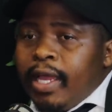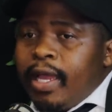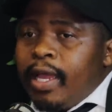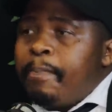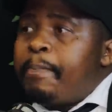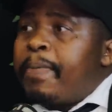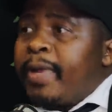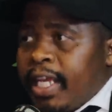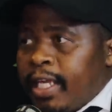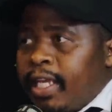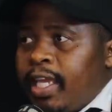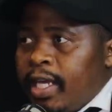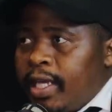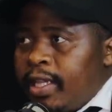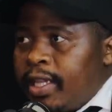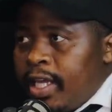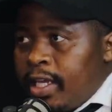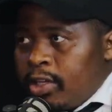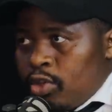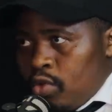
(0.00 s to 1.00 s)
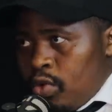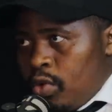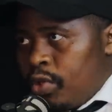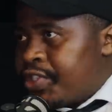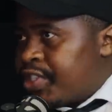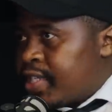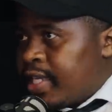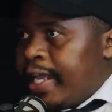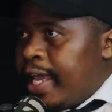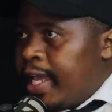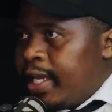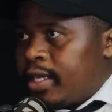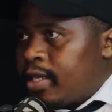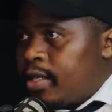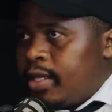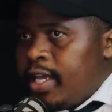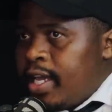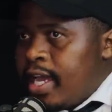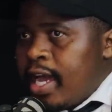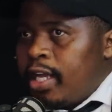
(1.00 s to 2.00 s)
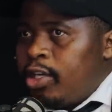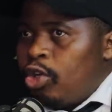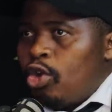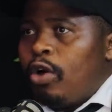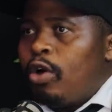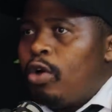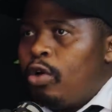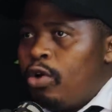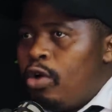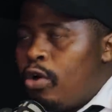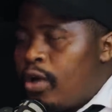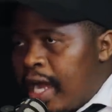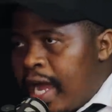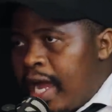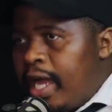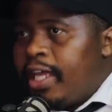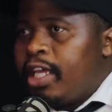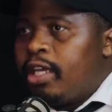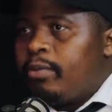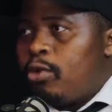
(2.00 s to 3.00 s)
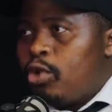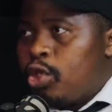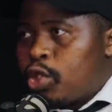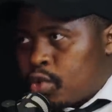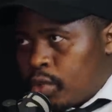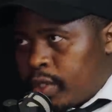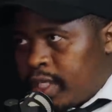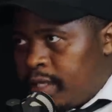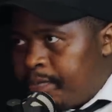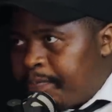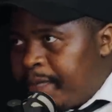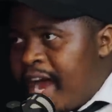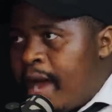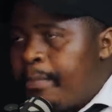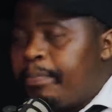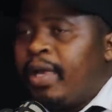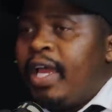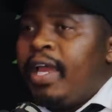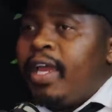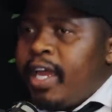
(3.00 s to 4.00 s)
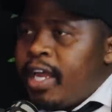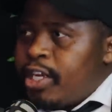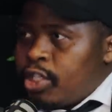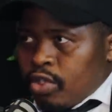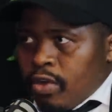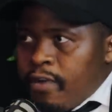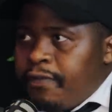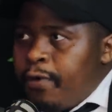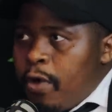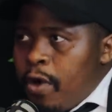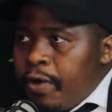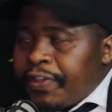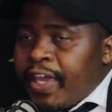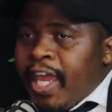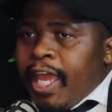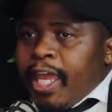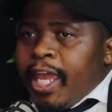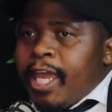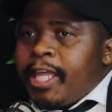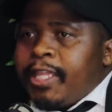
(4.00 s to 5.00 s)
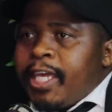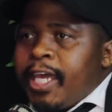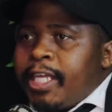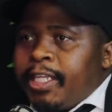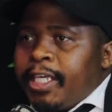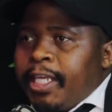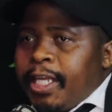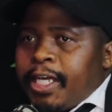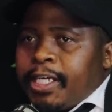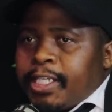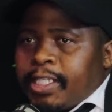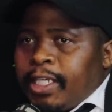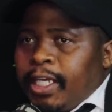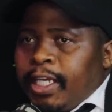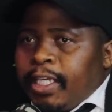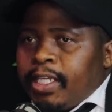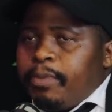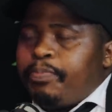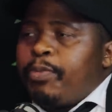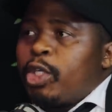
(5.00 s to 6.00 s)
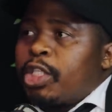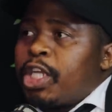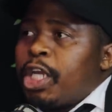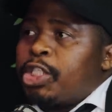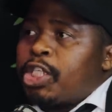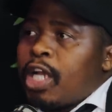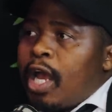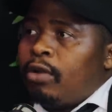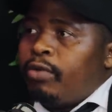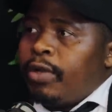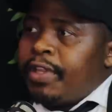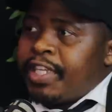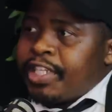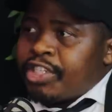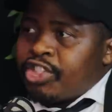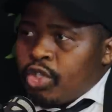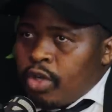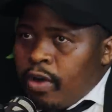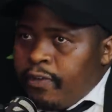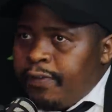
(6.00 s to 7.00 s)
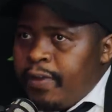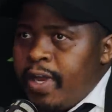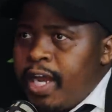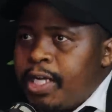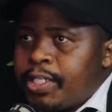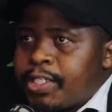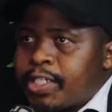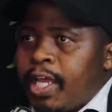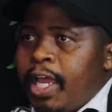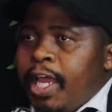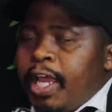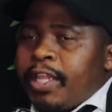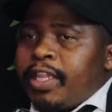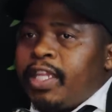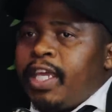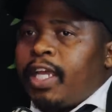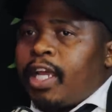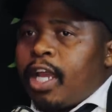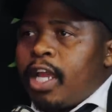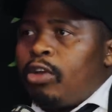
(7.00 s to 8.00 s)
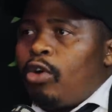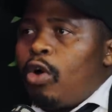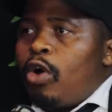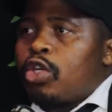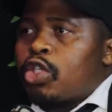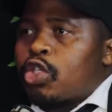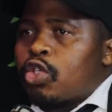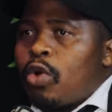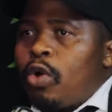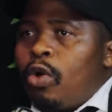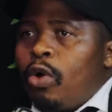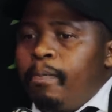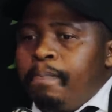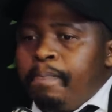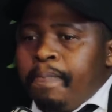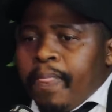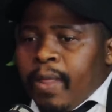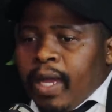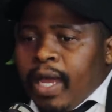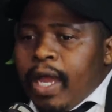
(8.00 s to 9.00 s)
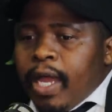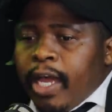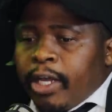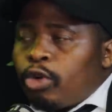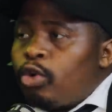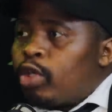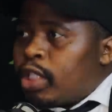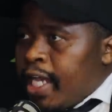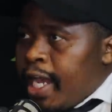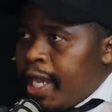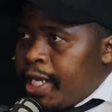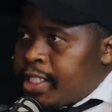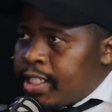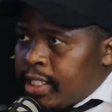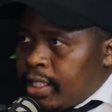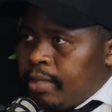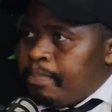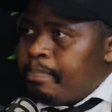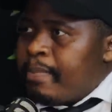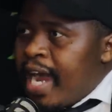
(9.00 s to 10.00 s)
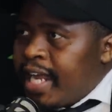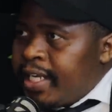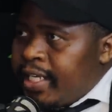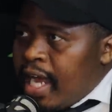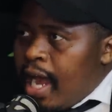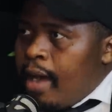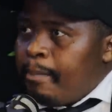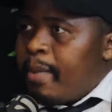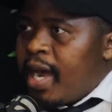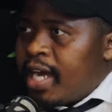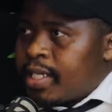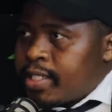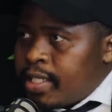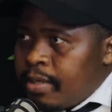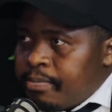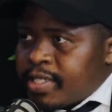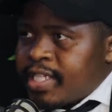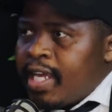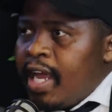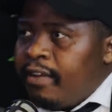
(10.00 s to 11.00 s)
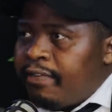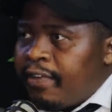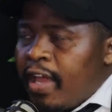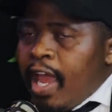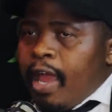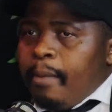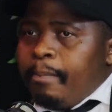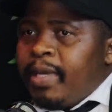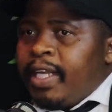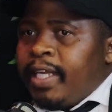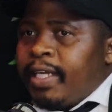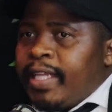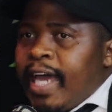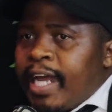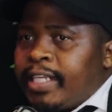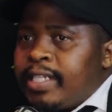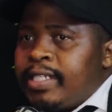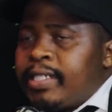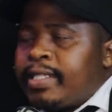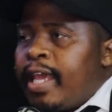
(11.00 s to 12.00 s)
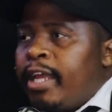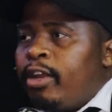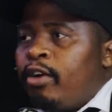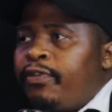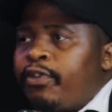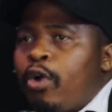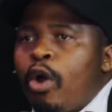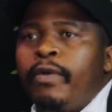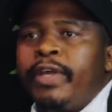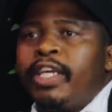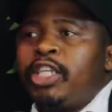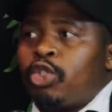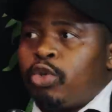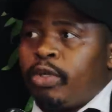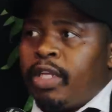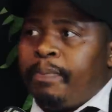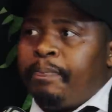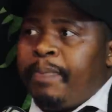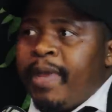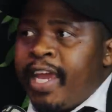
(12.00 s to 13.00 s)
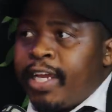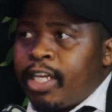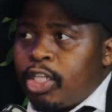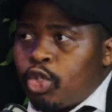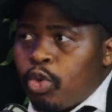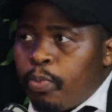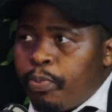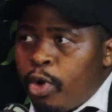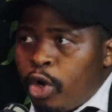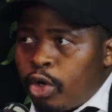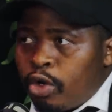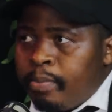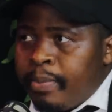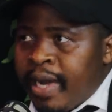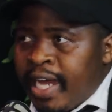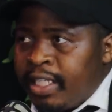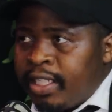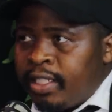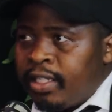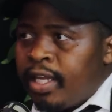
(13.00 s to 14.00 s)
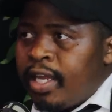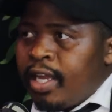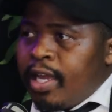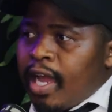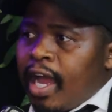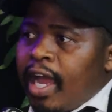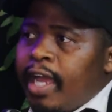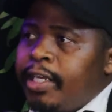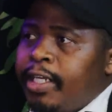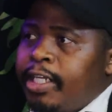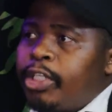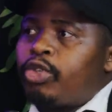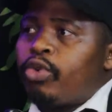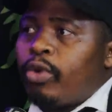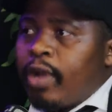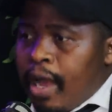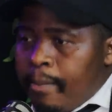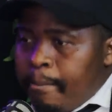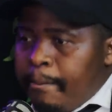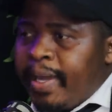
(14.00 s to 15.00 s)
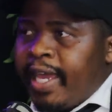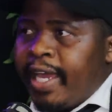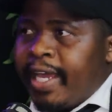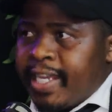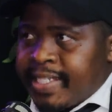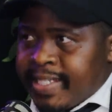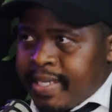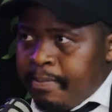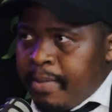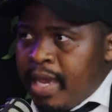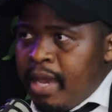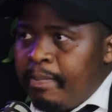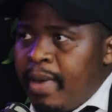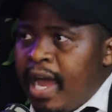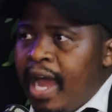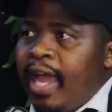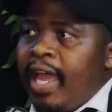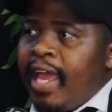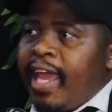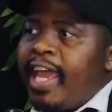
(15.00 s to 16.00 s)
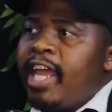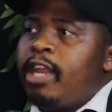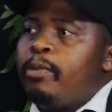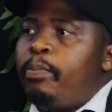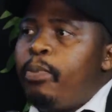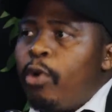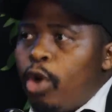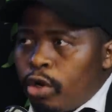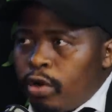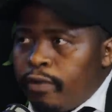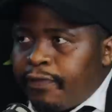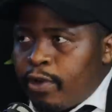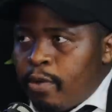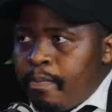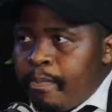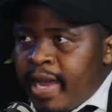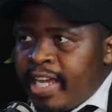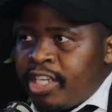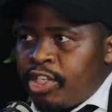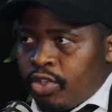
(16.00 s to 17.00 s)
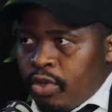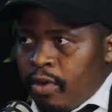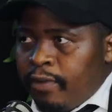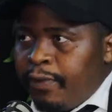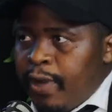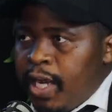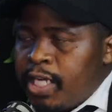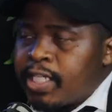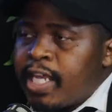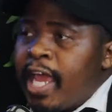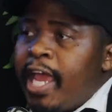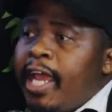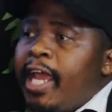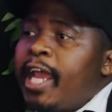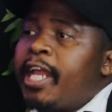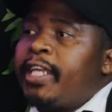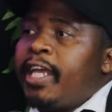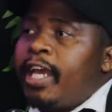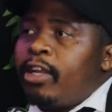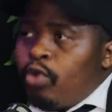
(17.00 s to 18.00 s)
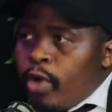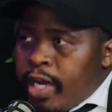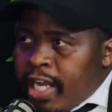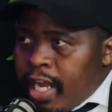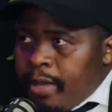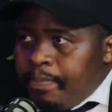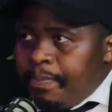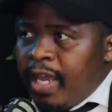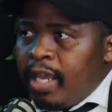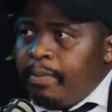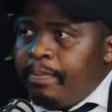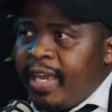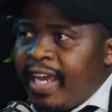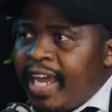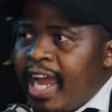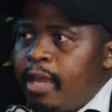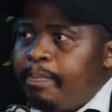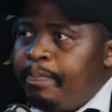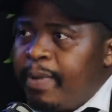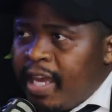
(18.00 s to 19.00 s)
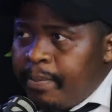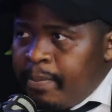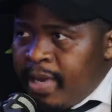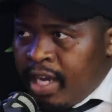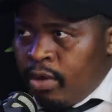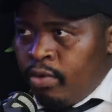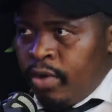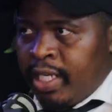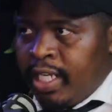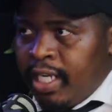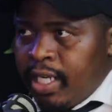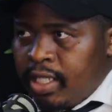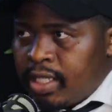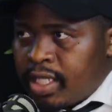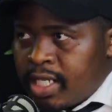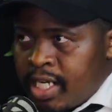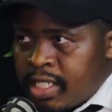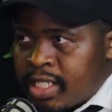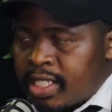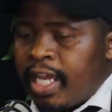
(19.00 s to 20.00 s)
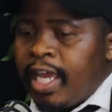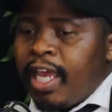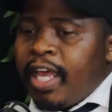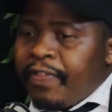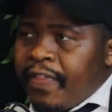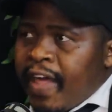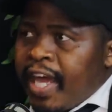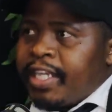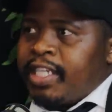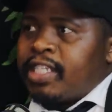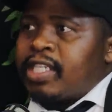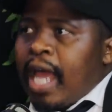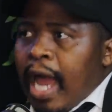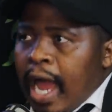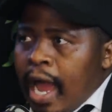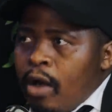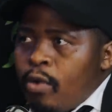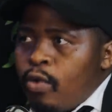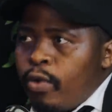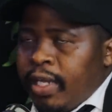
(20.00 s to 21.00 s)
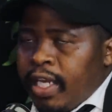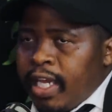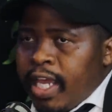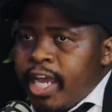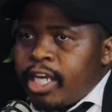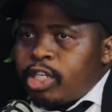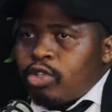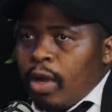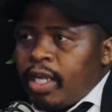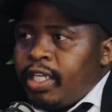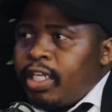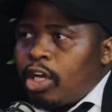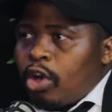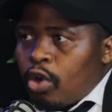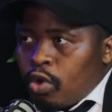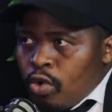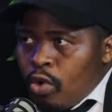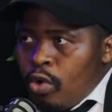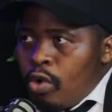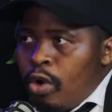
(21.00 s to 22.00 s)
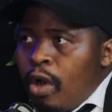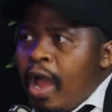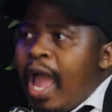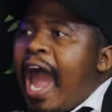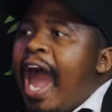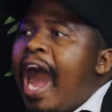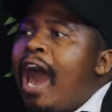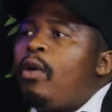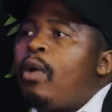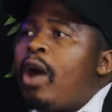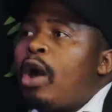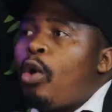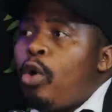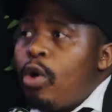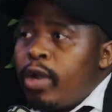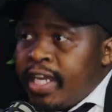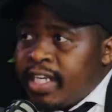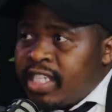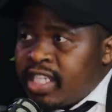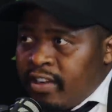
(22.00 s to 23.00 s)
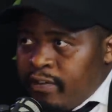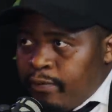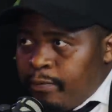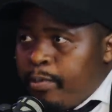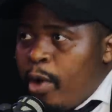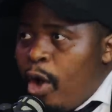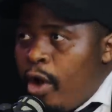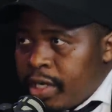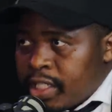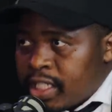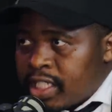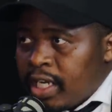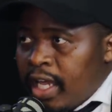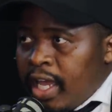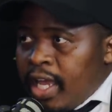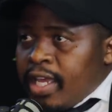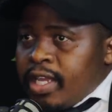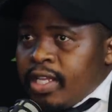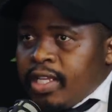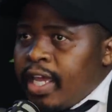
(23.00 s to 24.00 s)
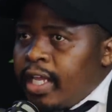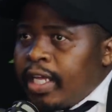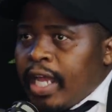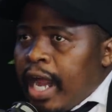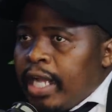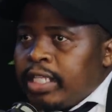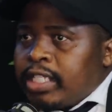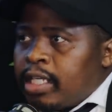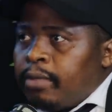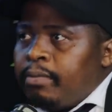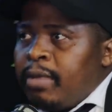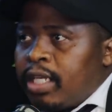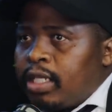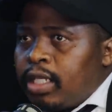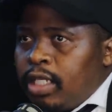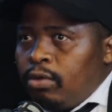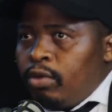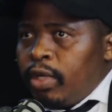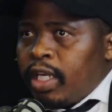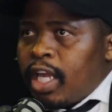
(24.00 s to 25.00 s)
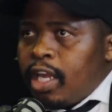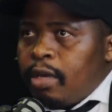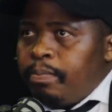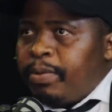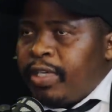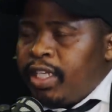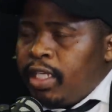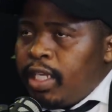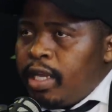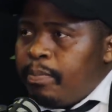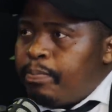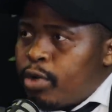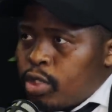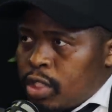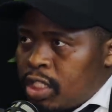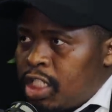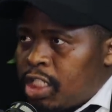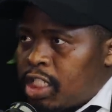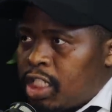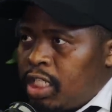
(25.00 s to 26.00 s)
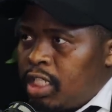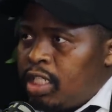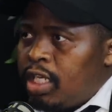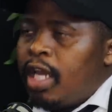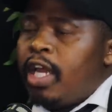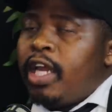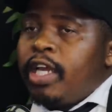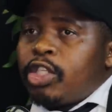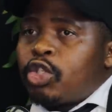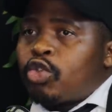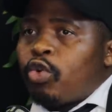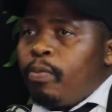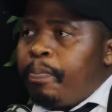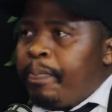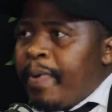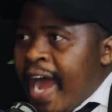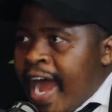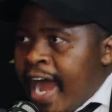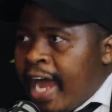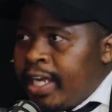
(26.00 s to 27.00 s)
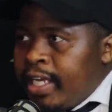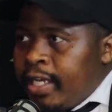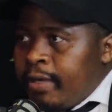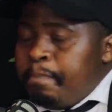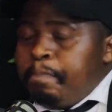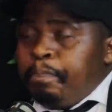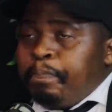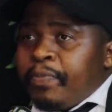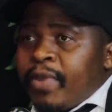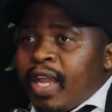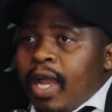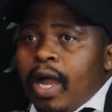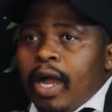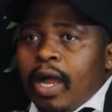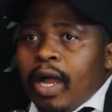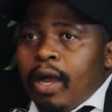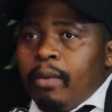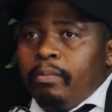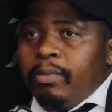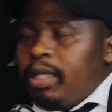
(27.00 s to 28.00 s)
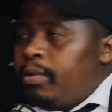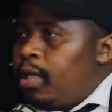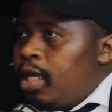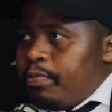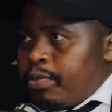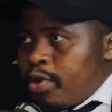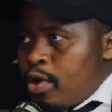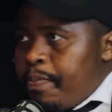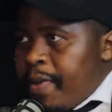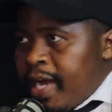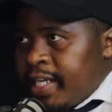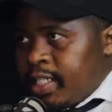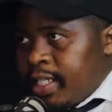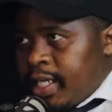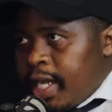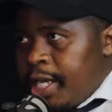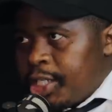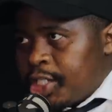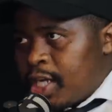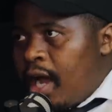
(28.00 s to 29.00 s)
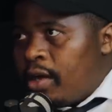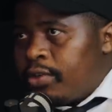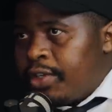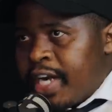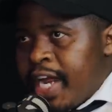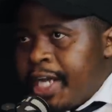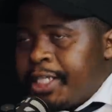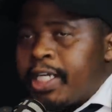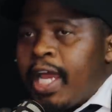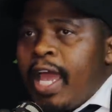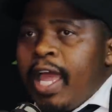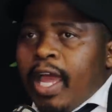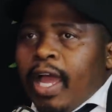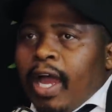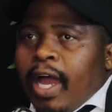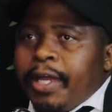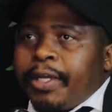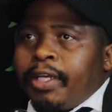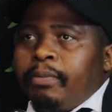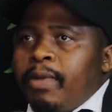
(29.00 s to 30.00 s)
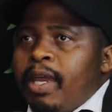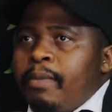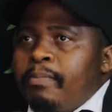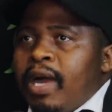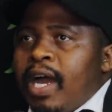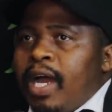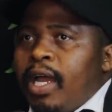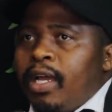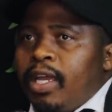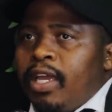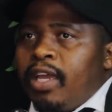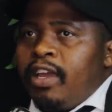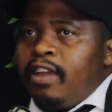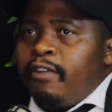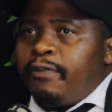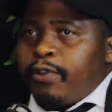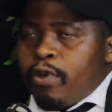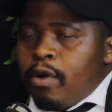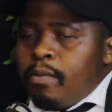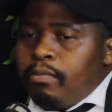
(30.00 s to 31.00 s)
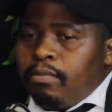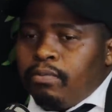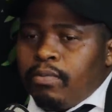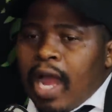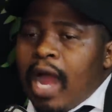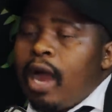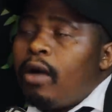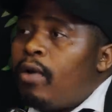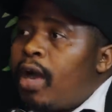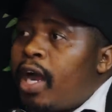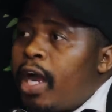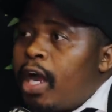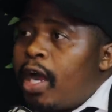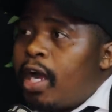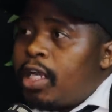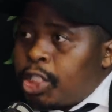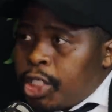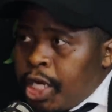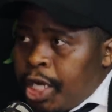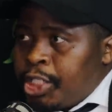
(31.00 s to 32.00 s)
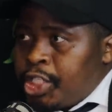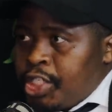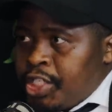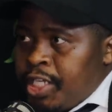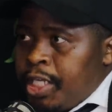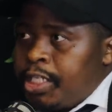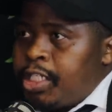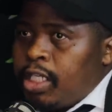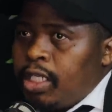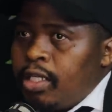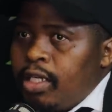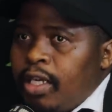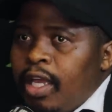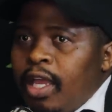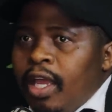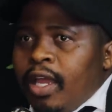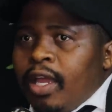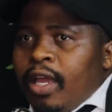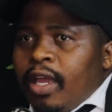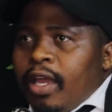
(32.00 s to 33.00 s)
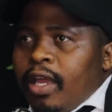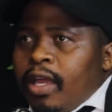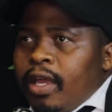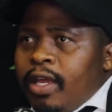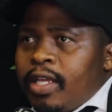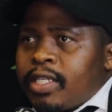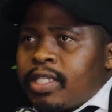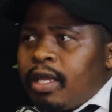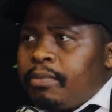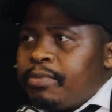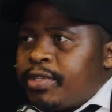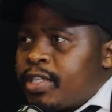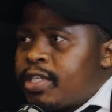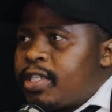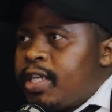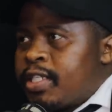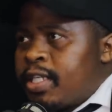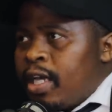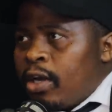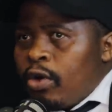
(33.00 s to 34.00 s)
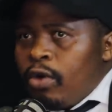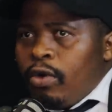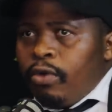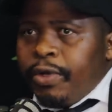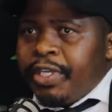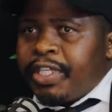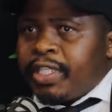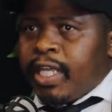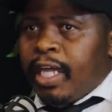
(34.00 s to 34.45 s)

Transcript: uh, breaking the rules, like they are no longer able to keep up and so forth. And then the next thing, the potential with the stokvels, they can also uh, rotate the money amongst themselves. Meaning that instead of going to the bank to borrow money, I need to come back as a member and borrow from my stokvels. And then when I pay back, I pay back with interest. That is how we actually grow our collective pot. Then ultimately, we can be in a position to buy. Uh, maybe a property cash outright. I remember uh, from our church setting uh, some six years ago, we